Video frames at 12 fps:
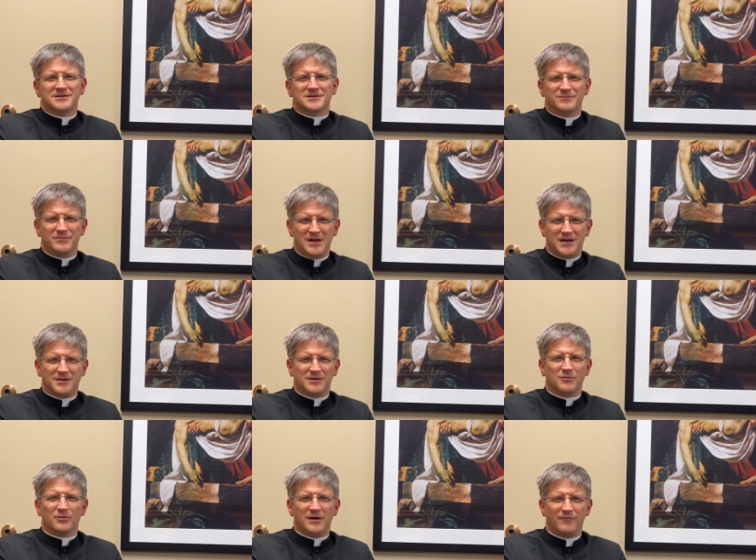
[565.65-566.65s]
to make the
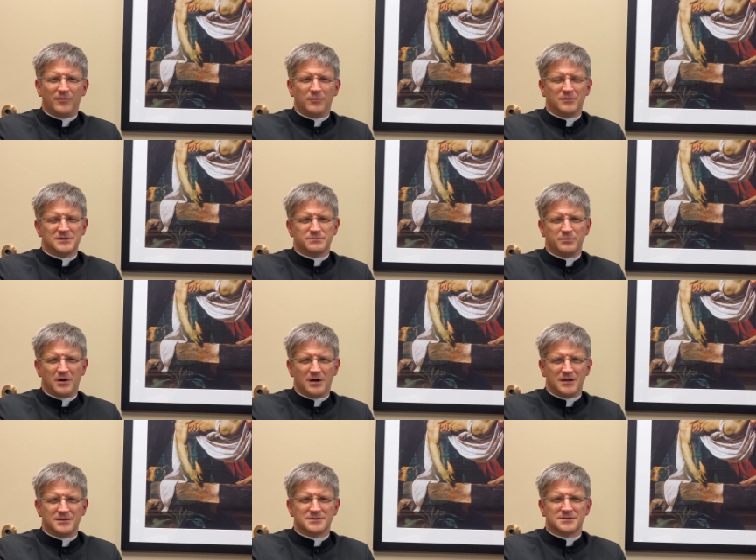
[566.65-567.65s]
grateful
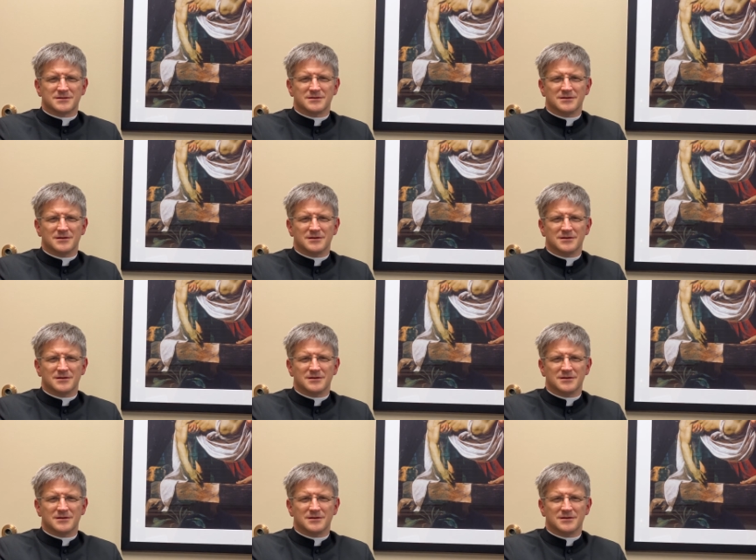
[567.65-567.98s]
response